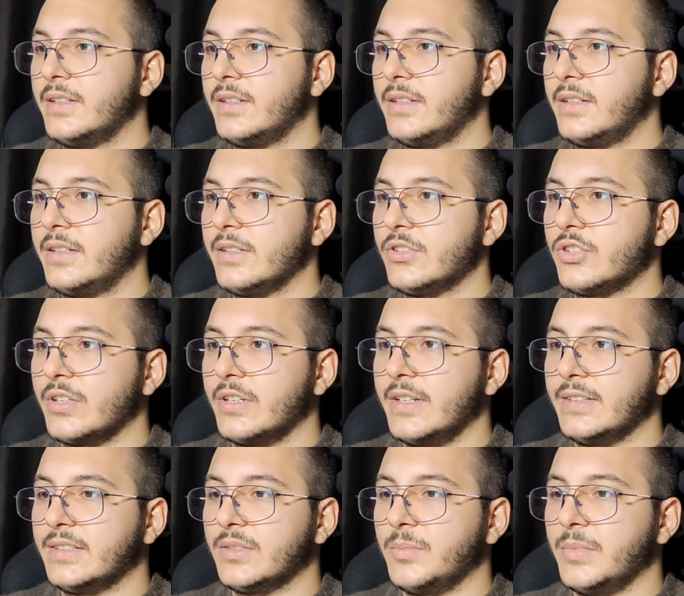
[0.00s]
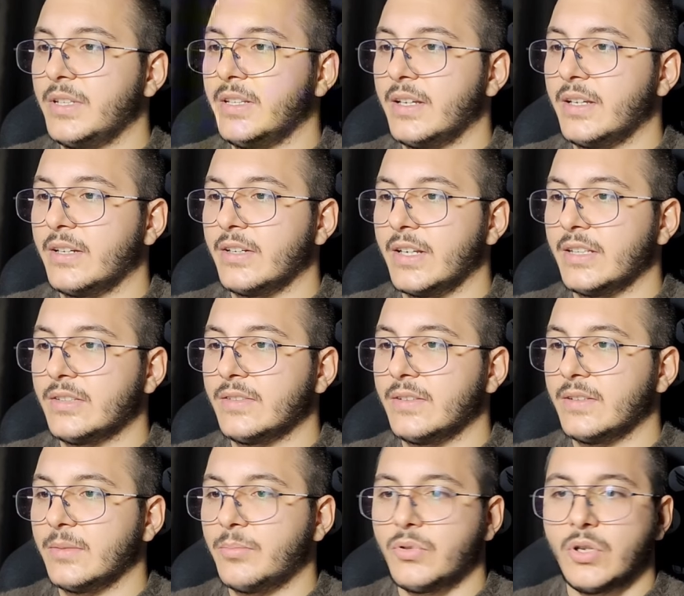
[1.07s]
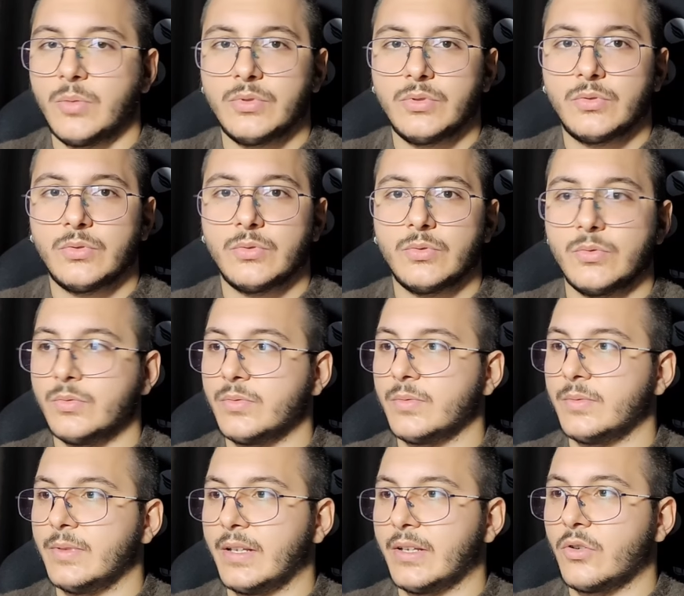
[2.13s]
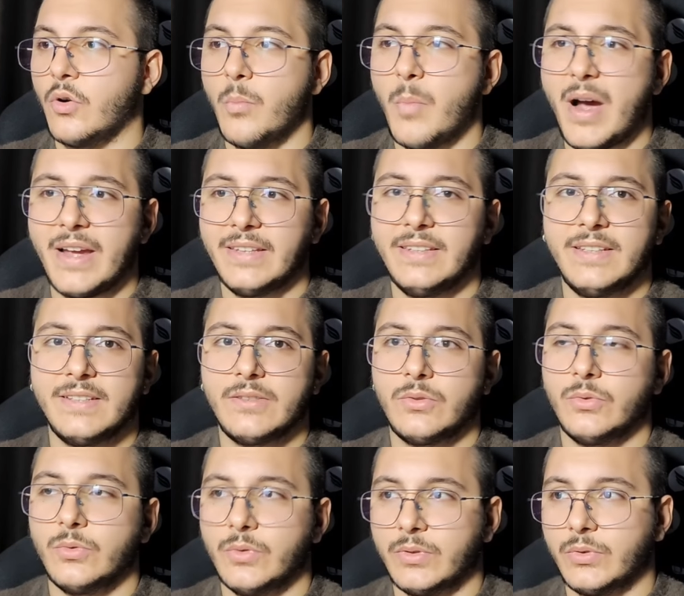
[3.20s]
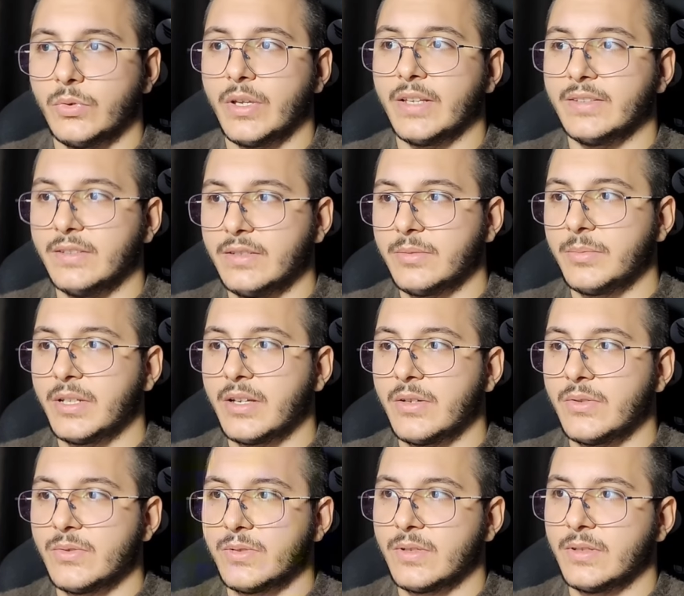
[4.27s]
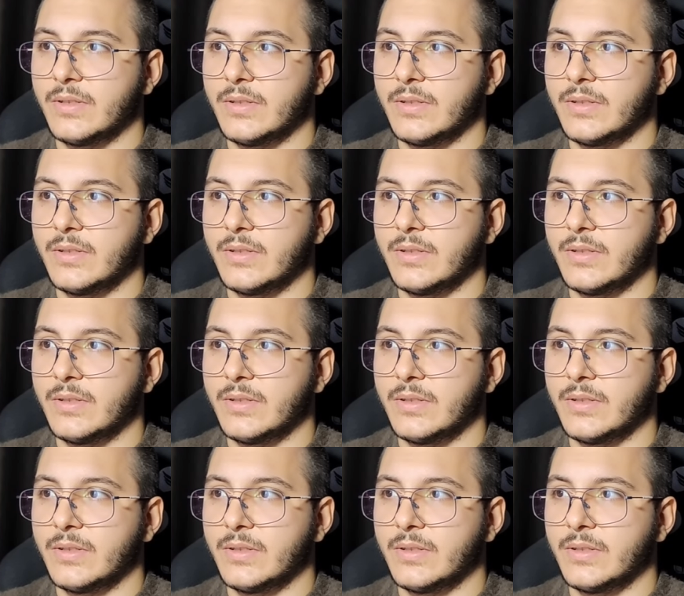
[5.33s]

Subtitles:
It generated me a great prompt to like combine these two together because